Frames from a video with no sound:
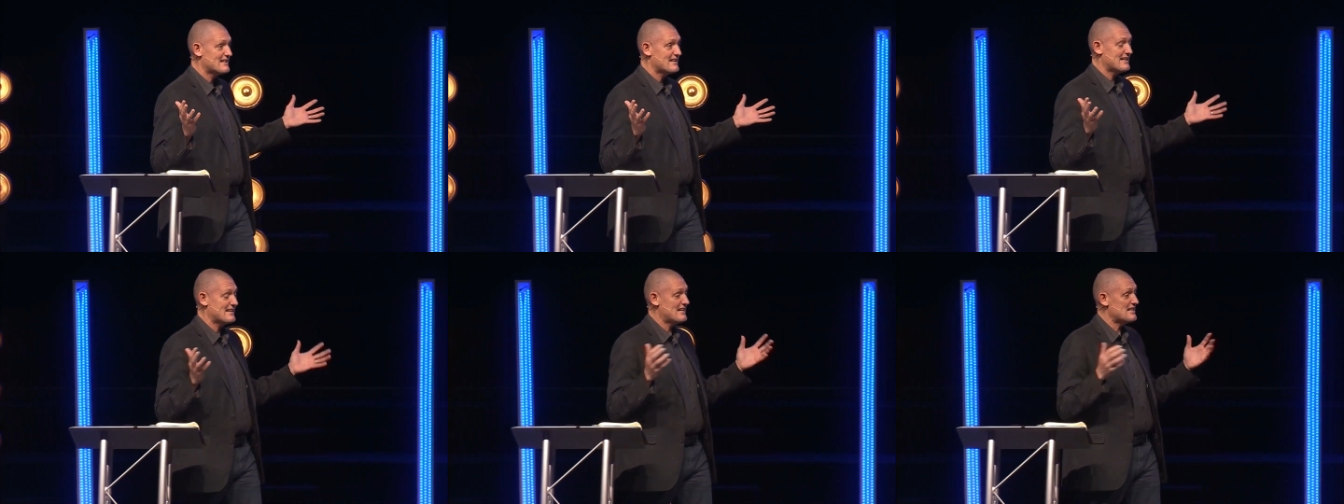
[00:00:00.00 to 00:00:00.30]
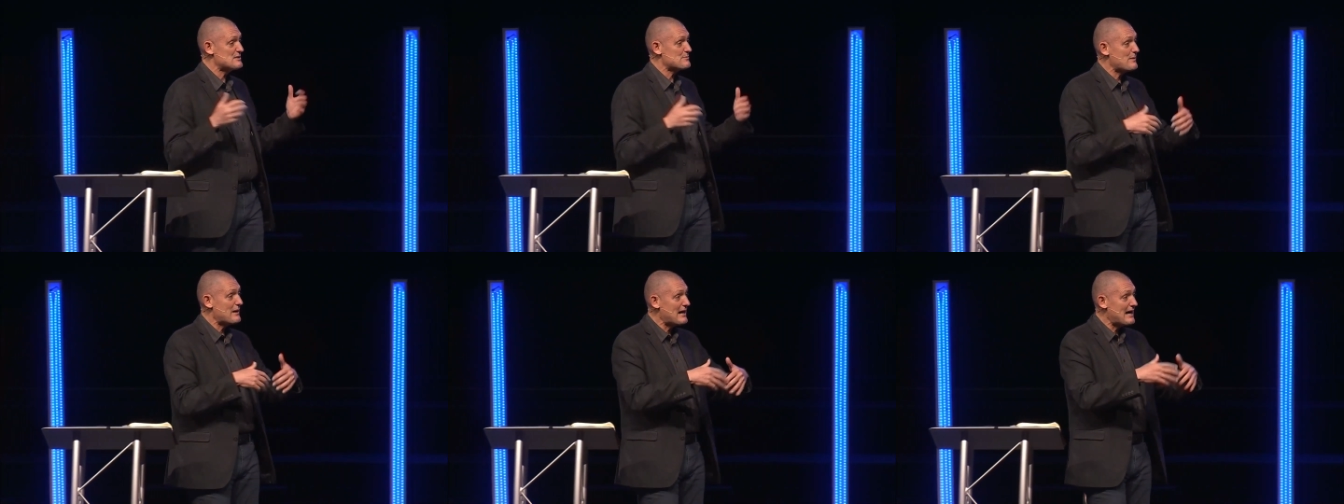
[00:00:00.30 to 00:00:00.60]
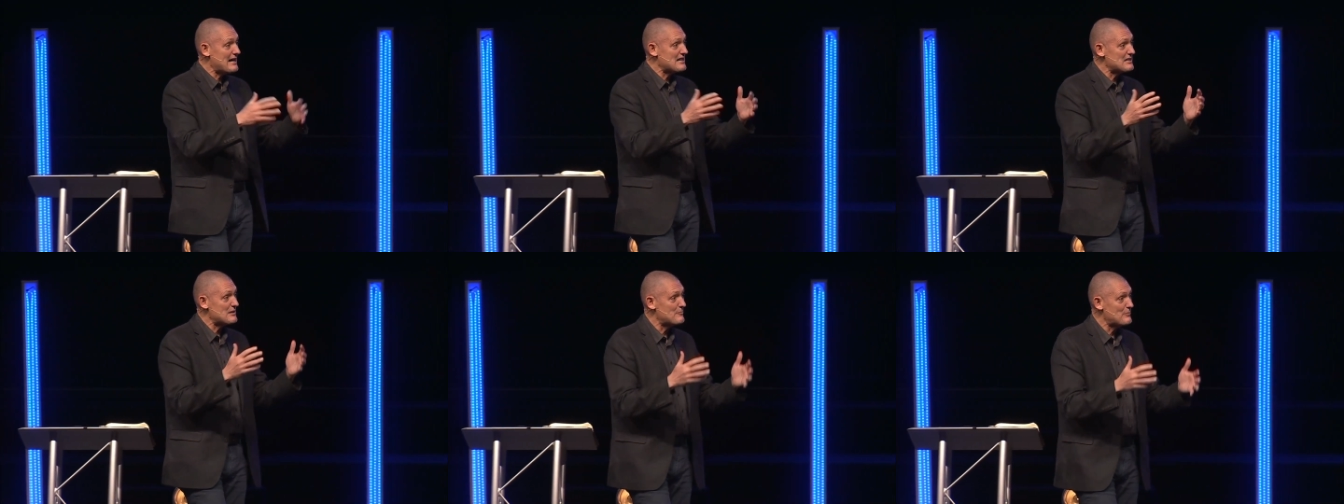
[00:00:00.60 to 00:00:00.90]
He's
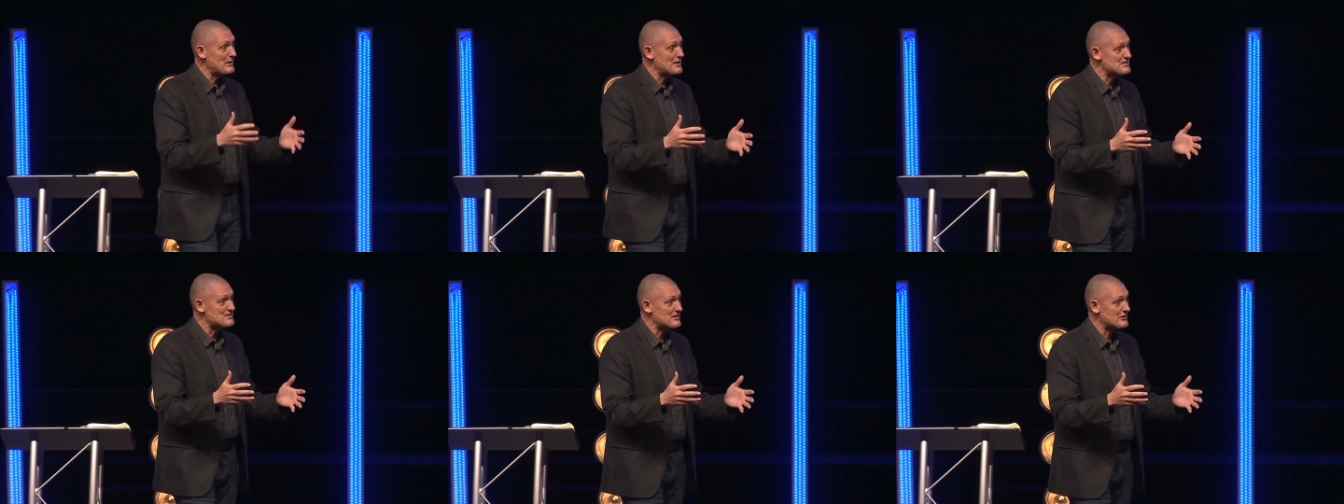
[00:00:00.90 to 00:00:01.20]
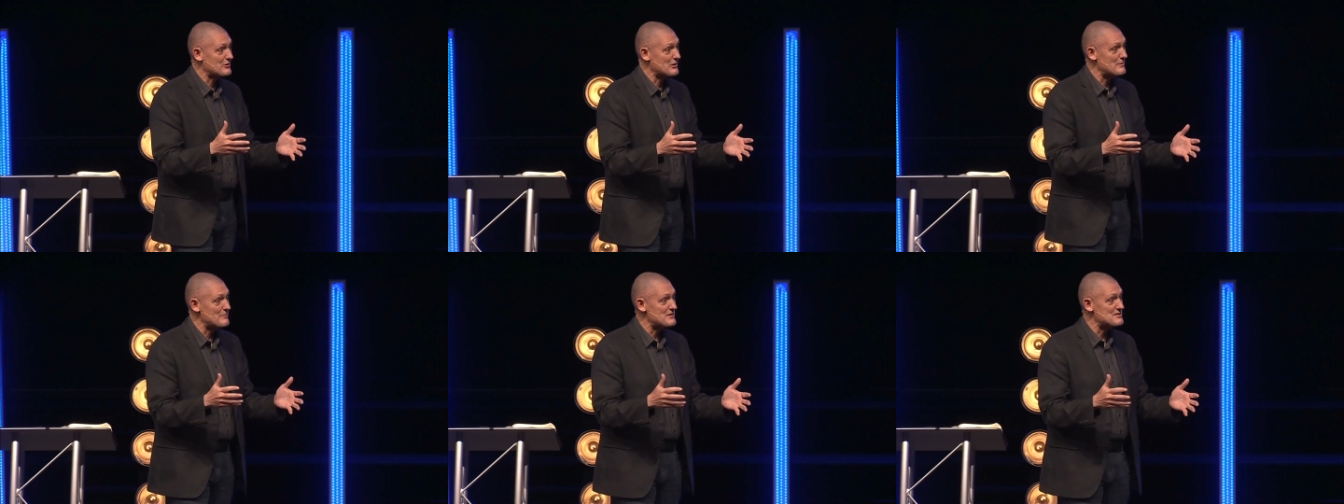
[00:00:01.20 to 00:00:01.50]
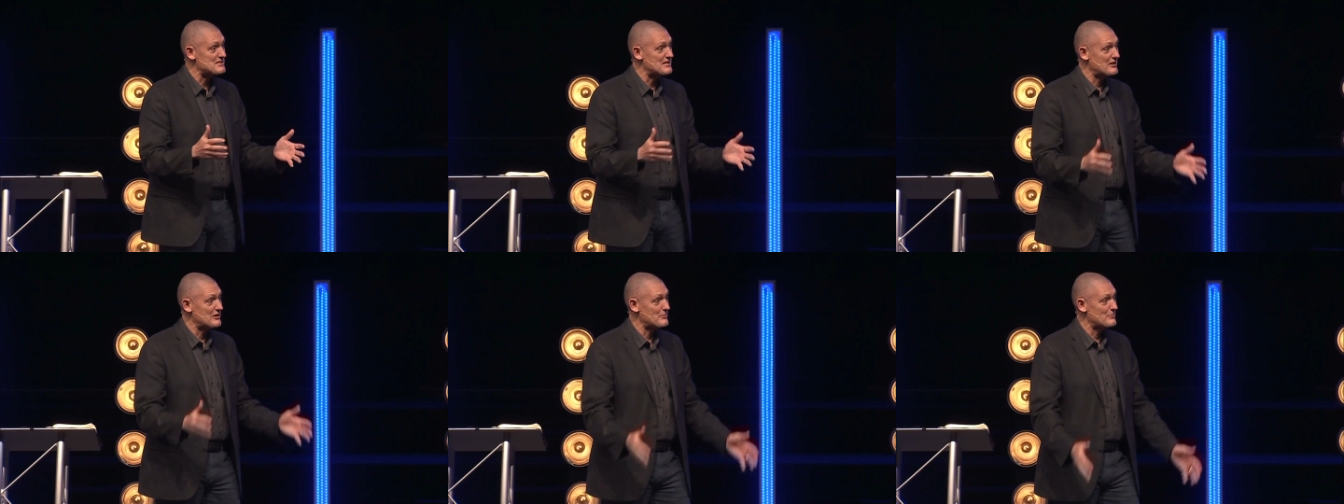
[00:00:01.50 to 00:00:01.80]
behind the peace
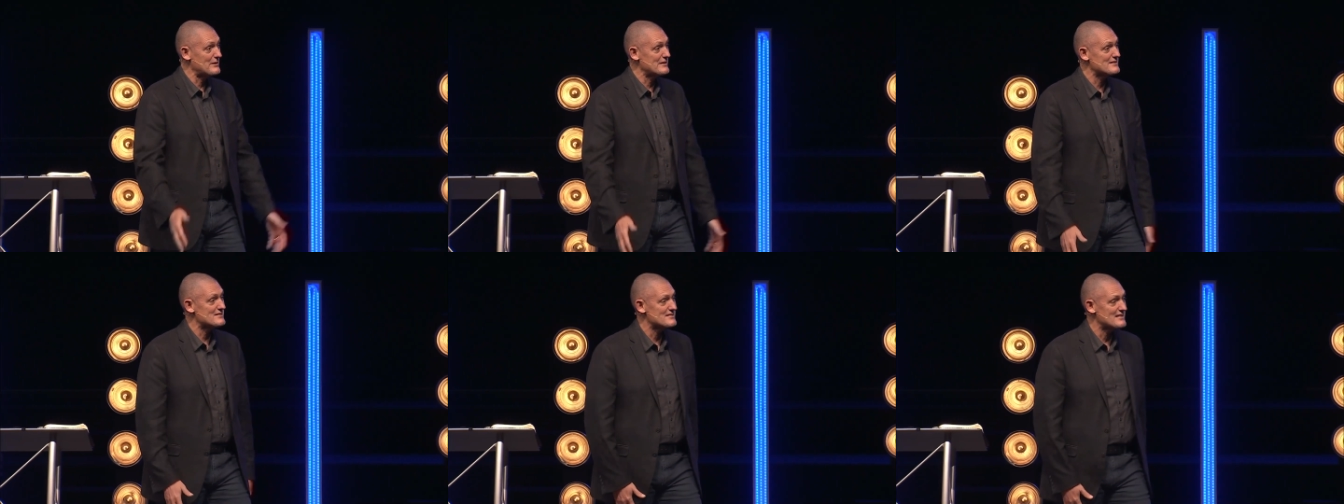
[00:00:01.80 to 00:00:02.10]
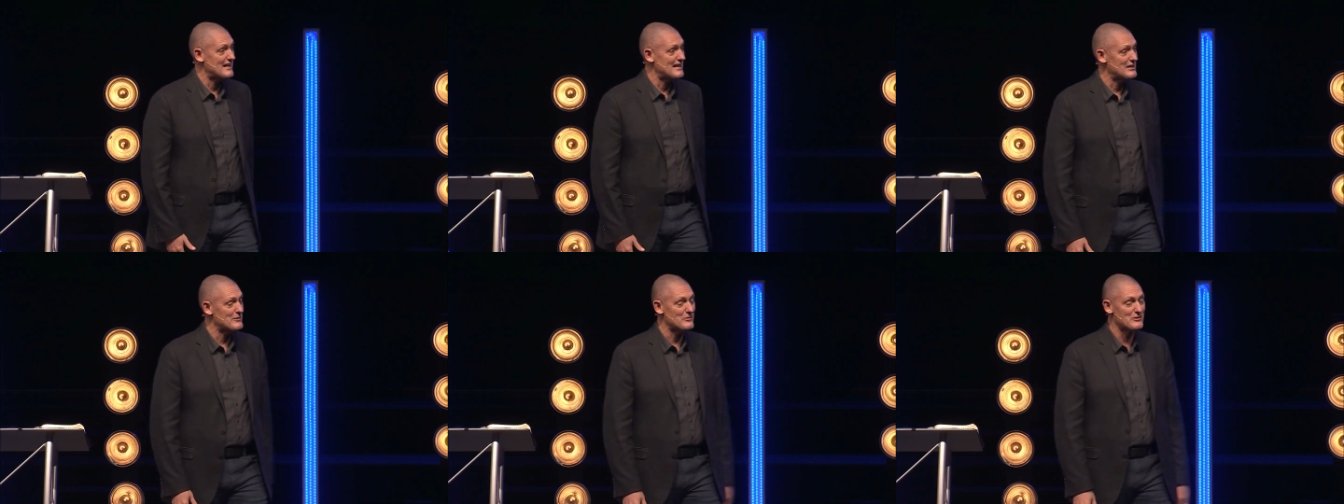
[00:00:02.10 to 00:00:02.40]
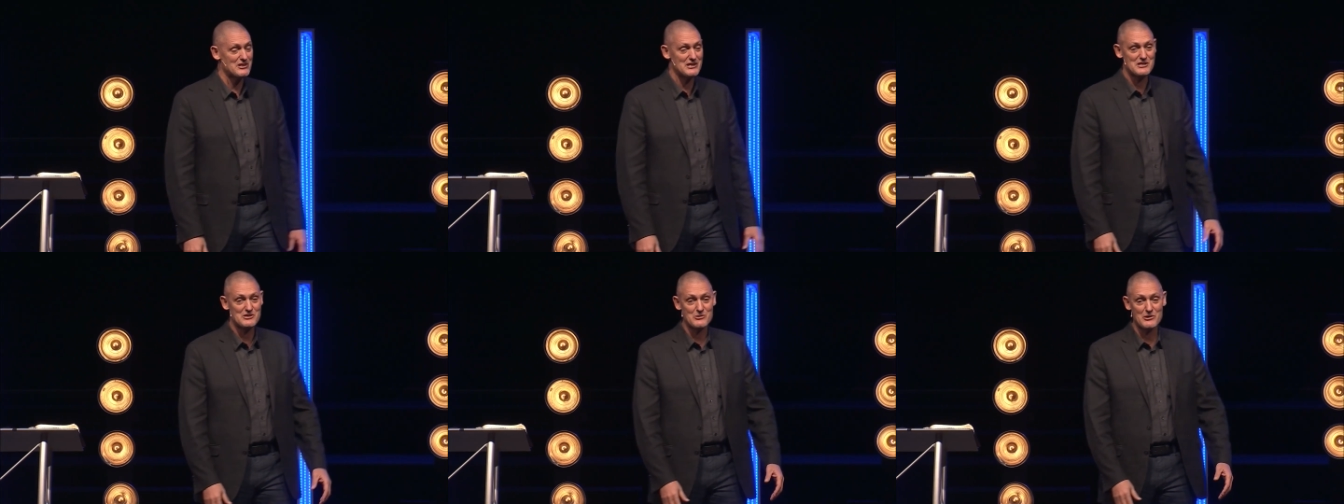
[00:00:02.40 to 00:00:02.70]
agreements that are being signed
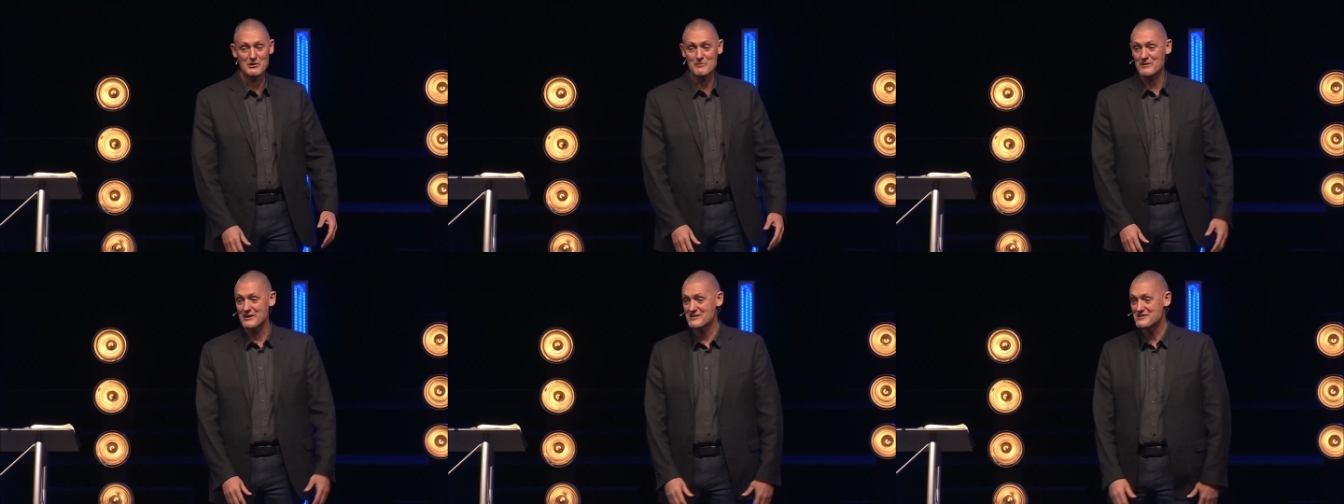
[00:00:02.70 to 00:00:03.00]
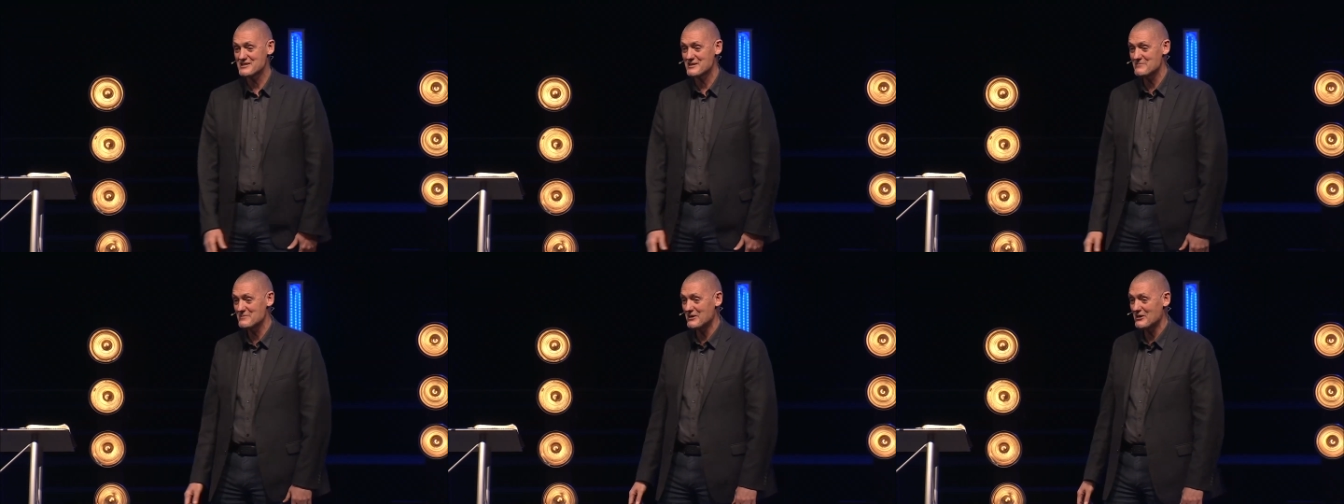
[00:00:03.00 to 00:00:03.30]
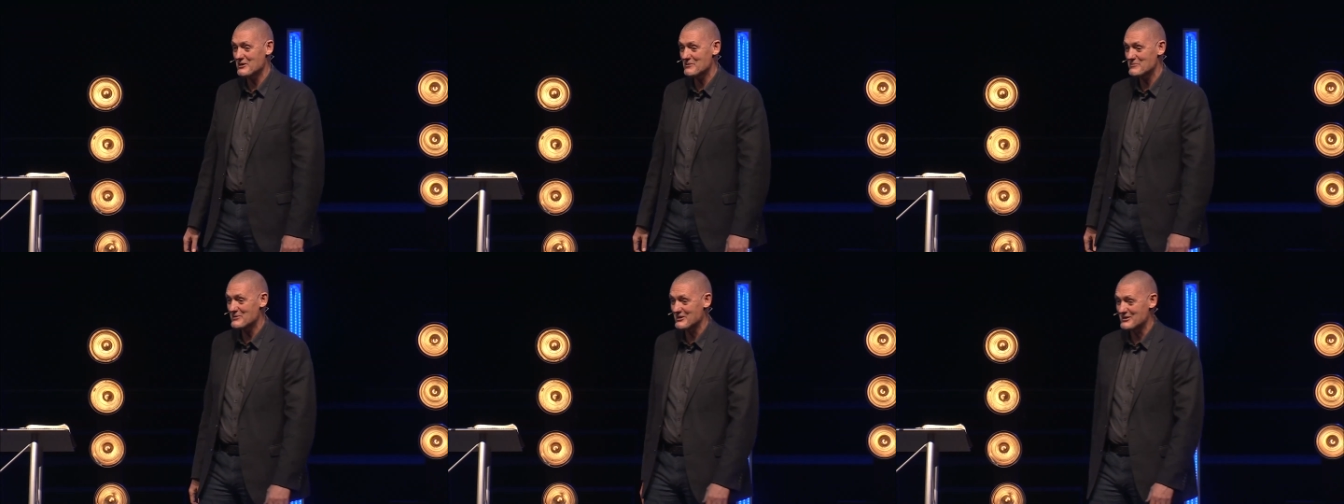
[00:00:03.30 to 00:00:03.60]
with Israel by some
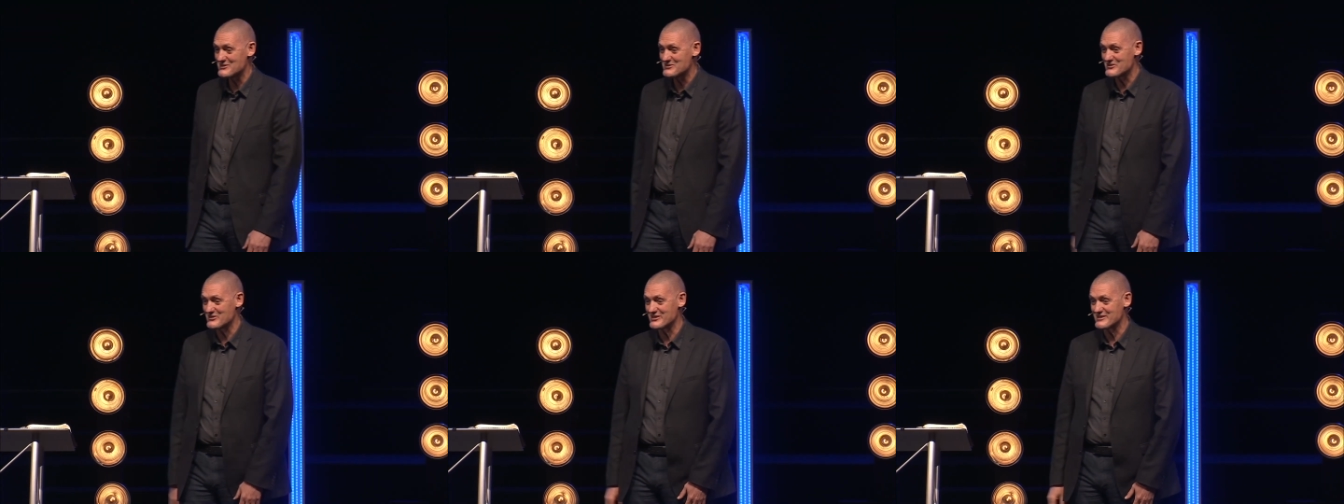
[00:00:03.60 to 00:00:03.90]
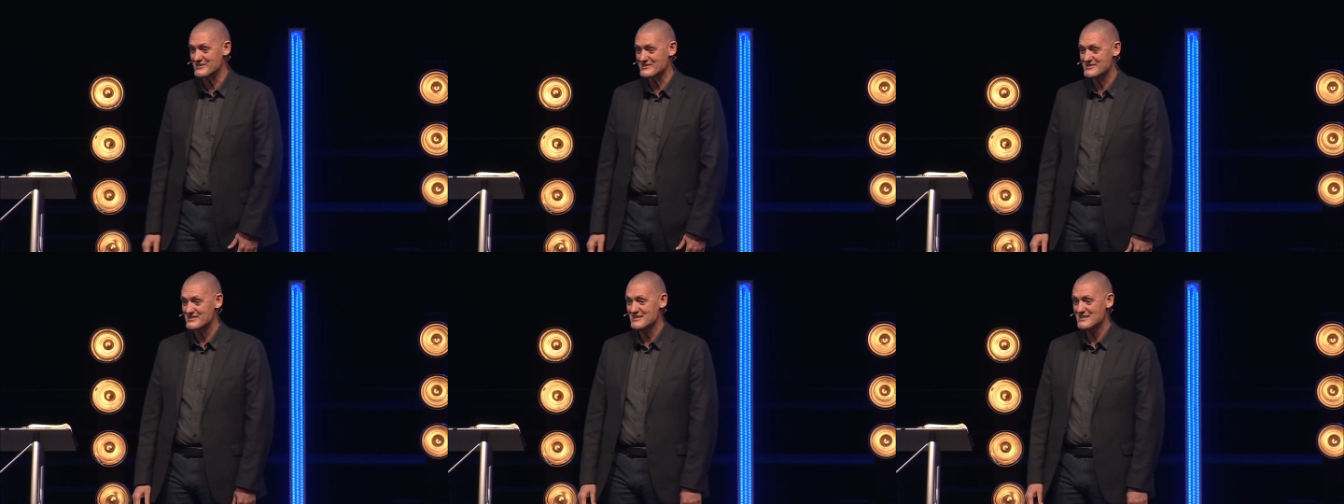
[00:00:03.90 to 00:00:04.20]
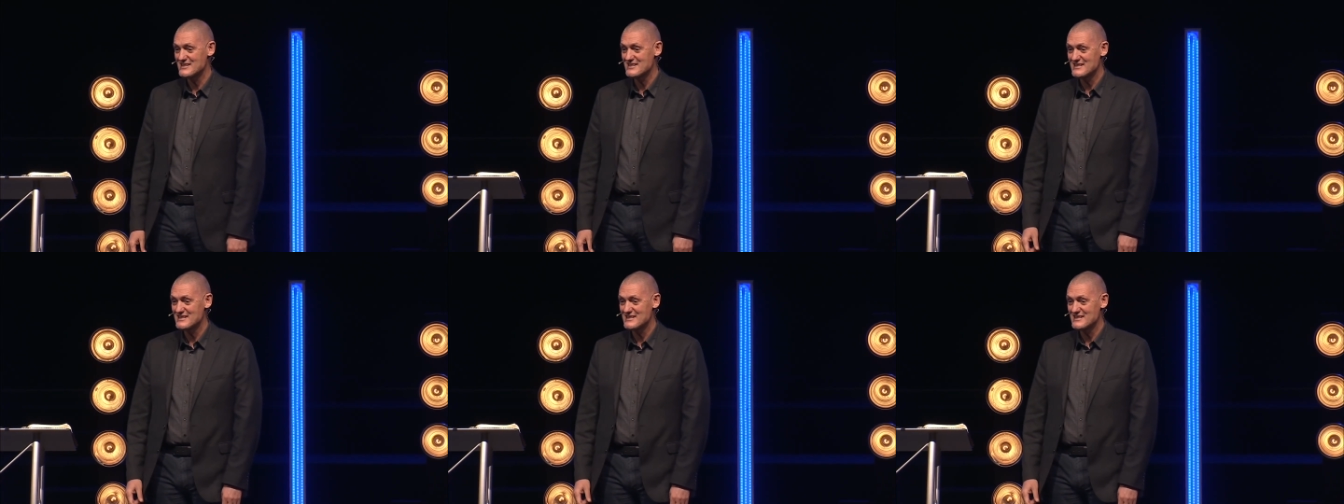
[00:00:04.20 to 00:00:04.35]
Arab countries.